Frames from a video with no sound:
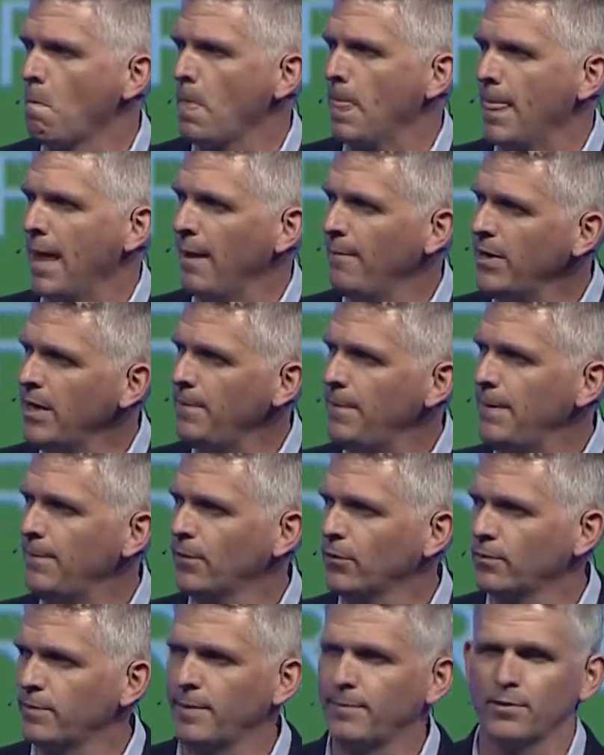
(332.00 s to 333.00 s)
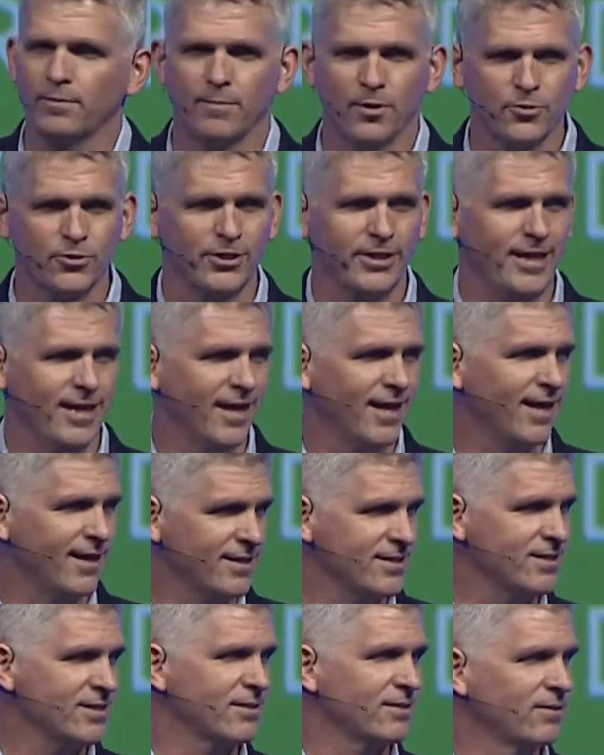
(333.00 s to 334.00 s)
How many people remember, mostly
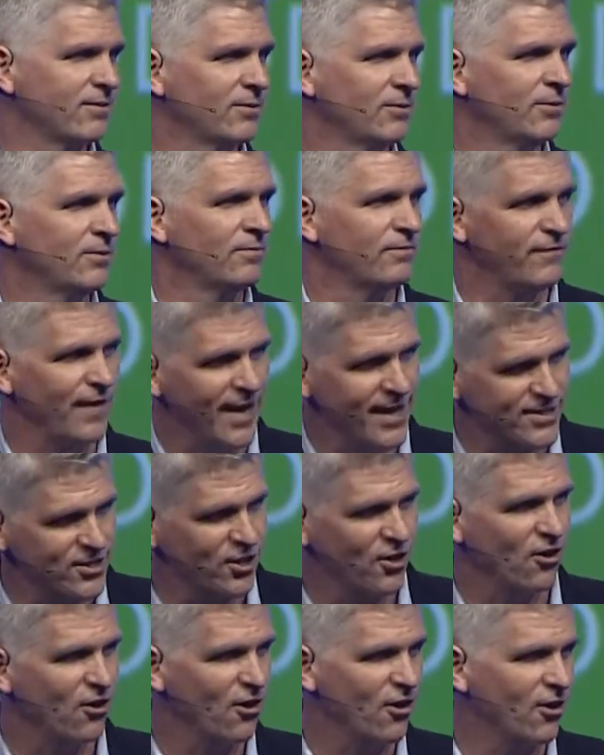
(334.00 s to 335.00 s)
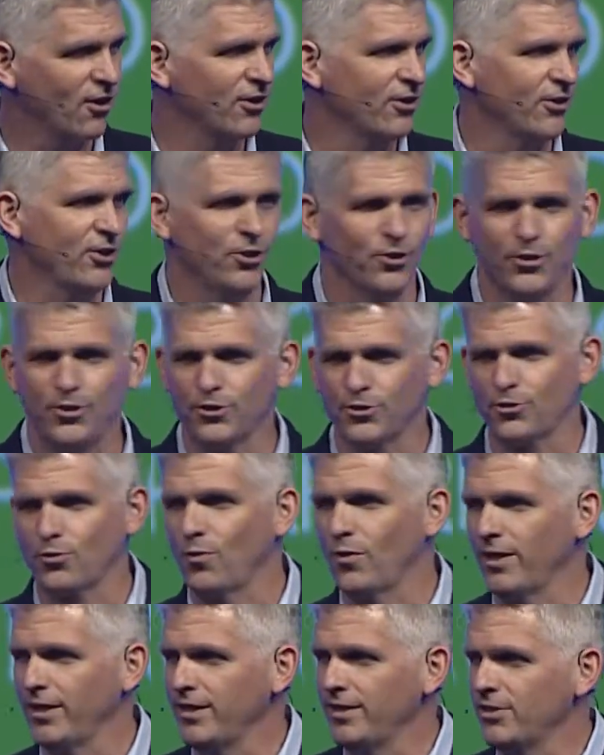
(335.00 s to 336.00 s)
guys, fast car, you're in your
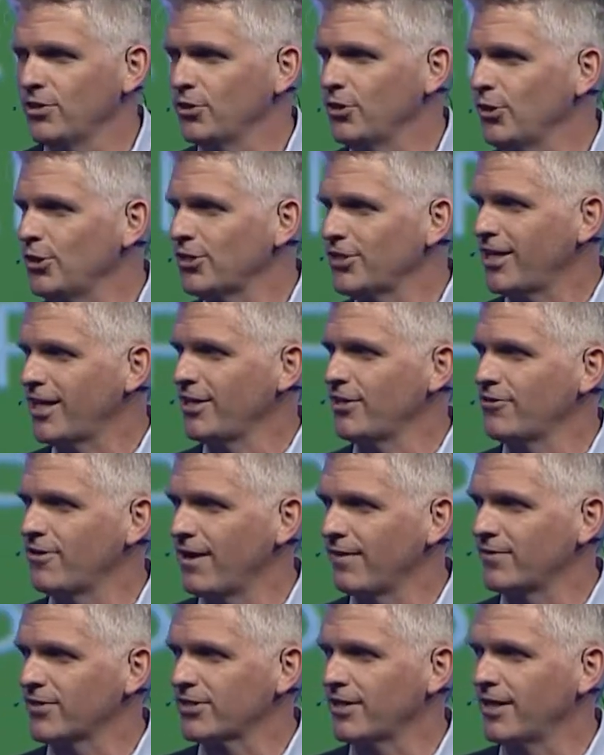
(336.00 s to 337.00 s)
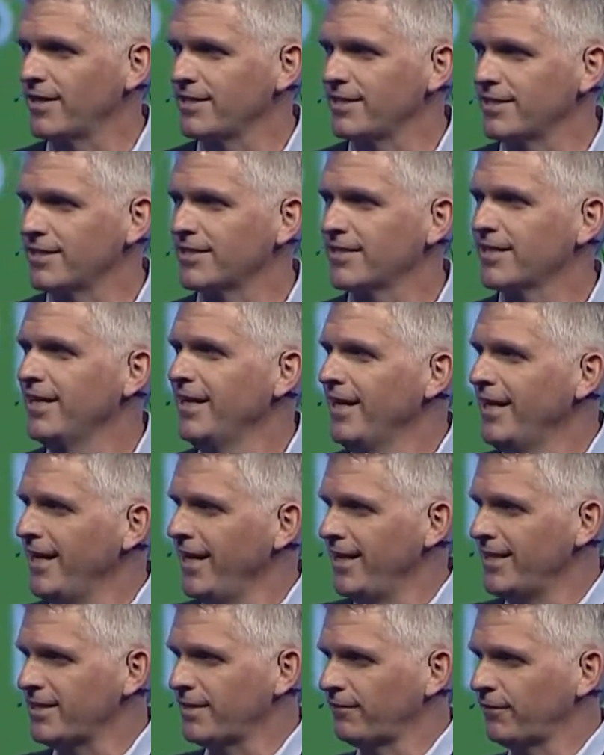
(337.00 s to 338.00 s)
20s or you just got your driver's license,
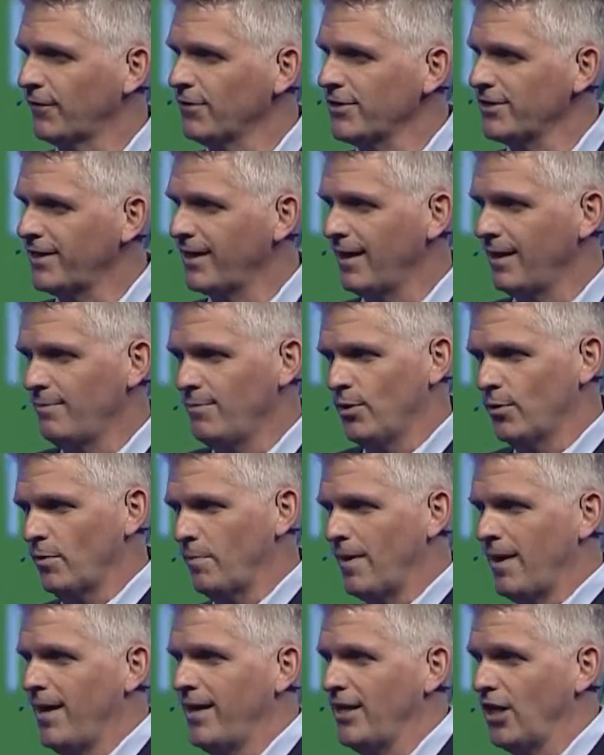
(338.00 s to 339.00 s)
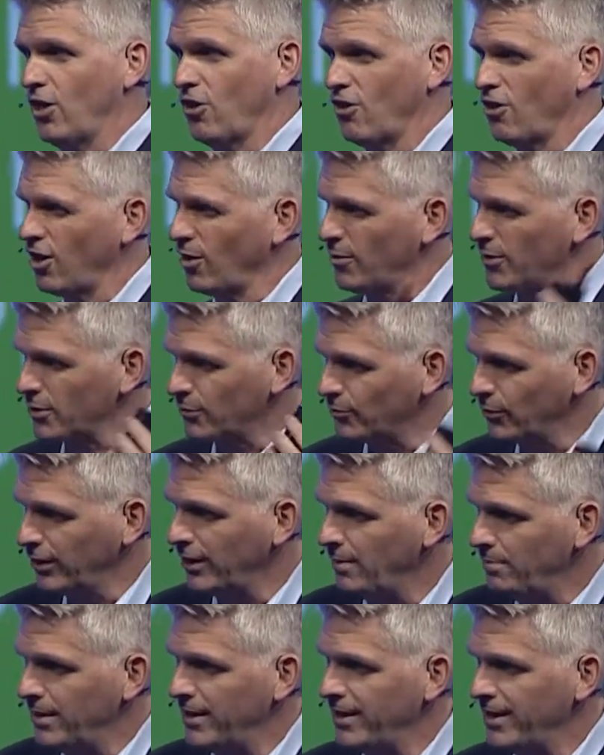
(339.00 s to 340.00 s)
and it's the first time you were behind a car with a
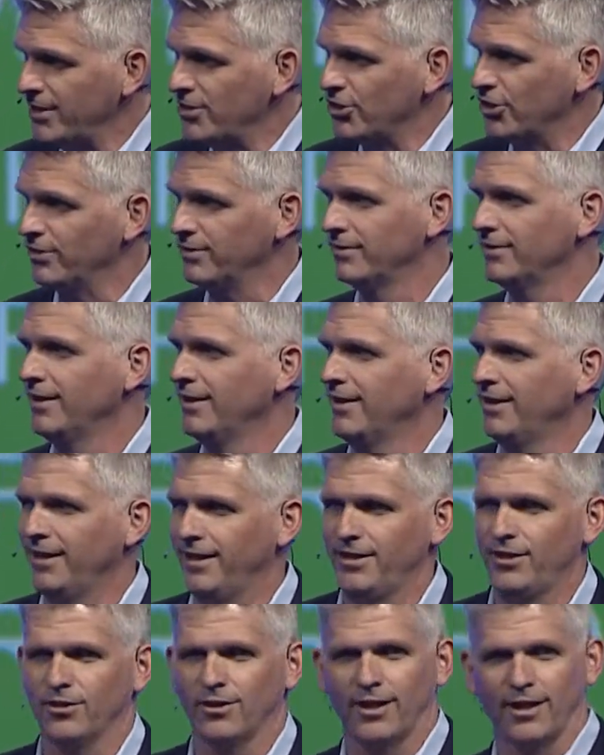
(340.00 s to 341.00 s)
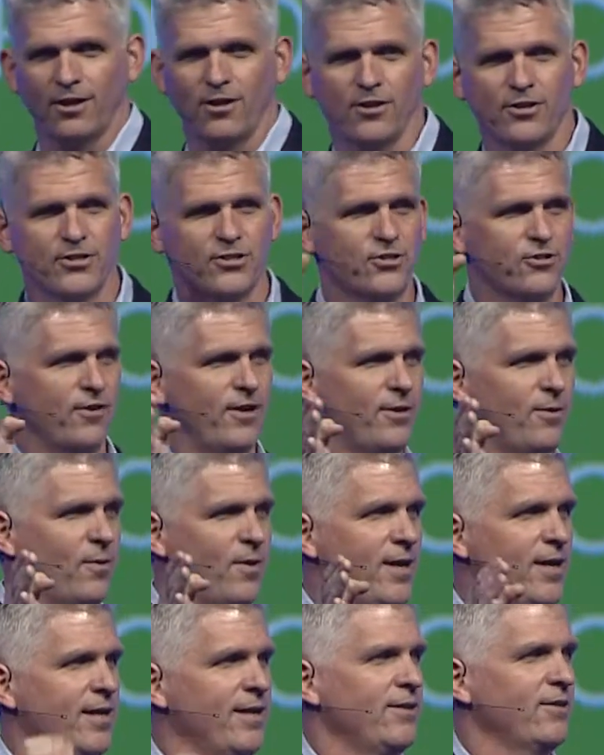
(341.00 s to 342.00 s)
really big engine, and you're like on a
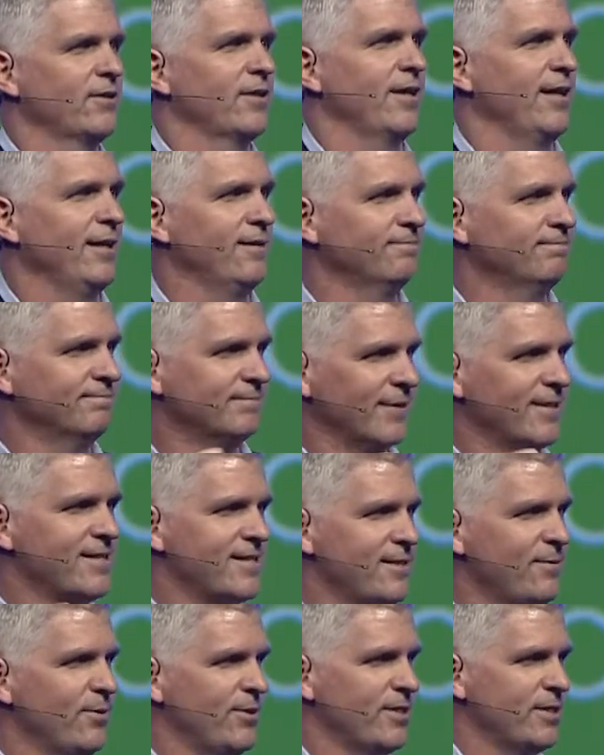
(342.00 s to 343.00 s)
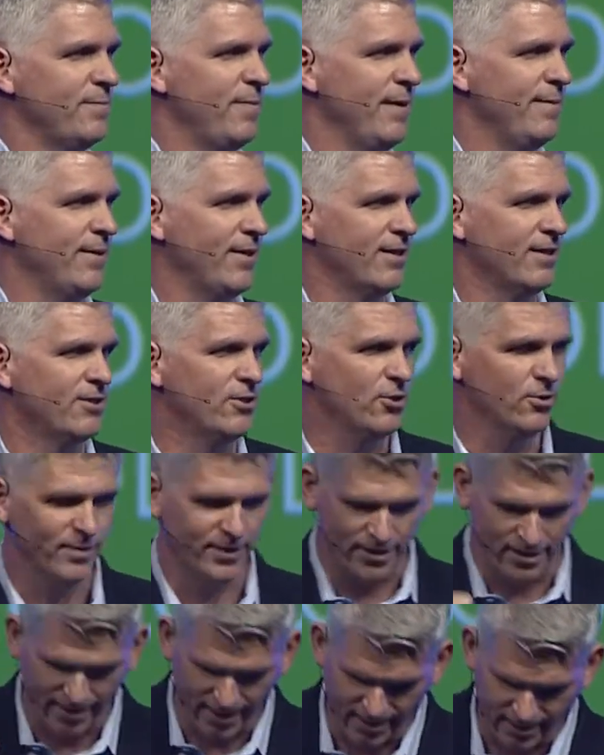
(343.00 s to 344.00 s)
straightaway and you're like, let's see what this baby can do,
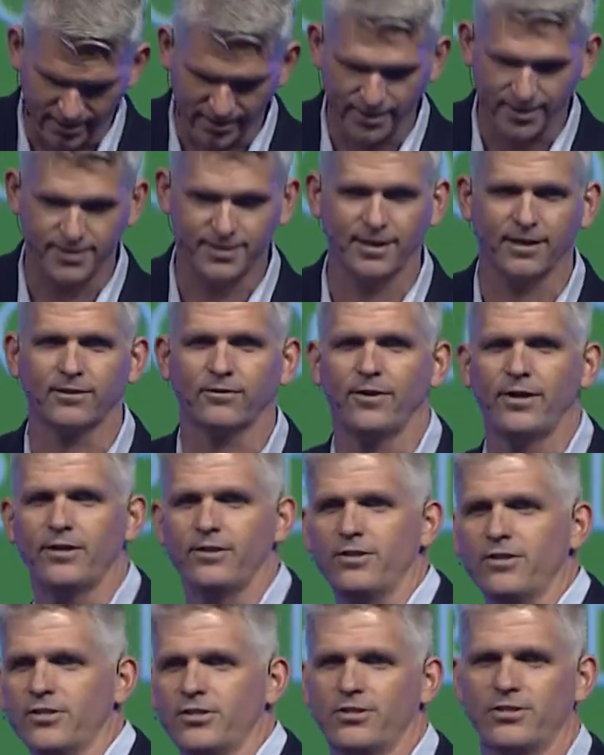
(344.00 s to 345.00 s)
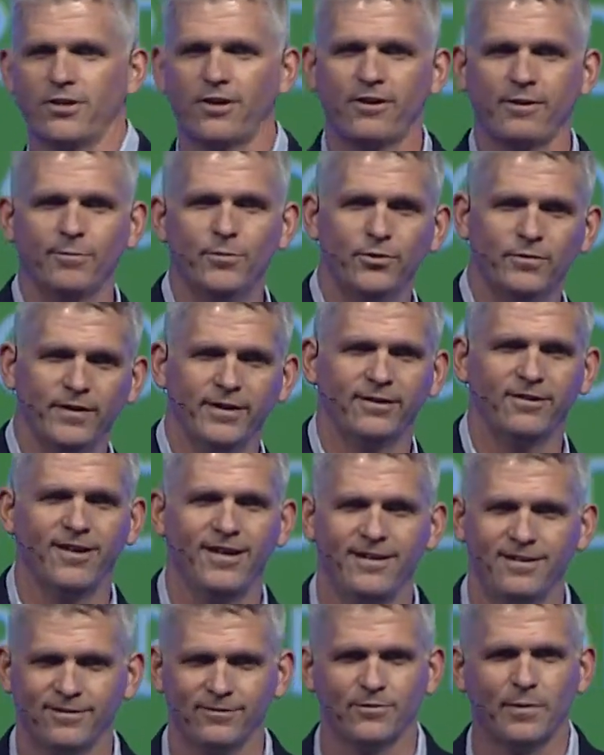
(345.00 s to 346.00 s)
and you hit the accelerator and you started moving,
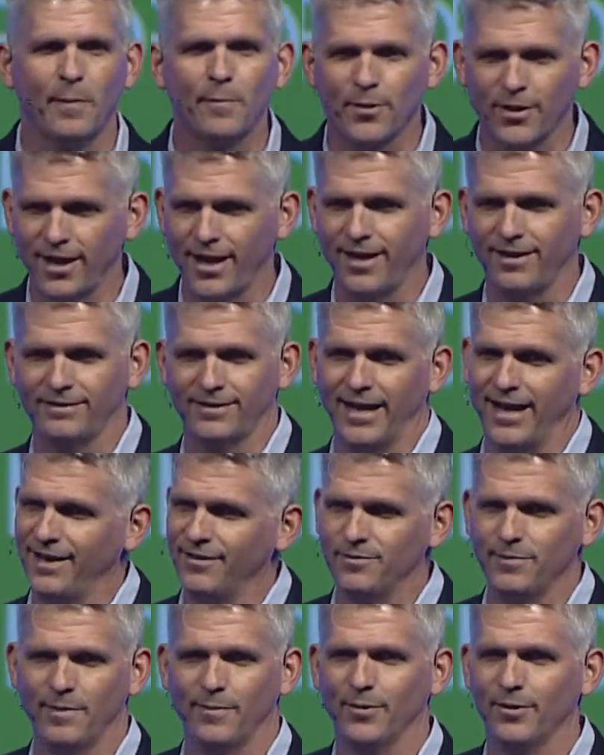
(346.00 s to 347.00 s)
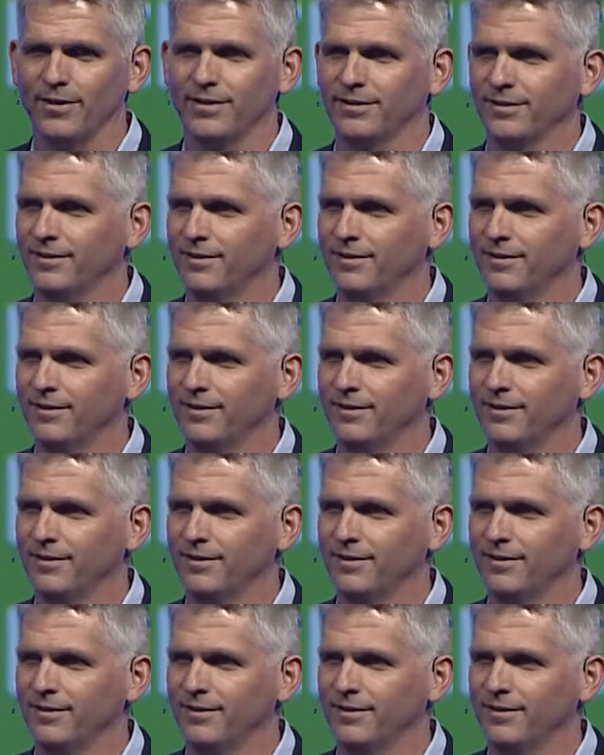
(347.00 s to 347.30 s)
right? Remember that? I remember it.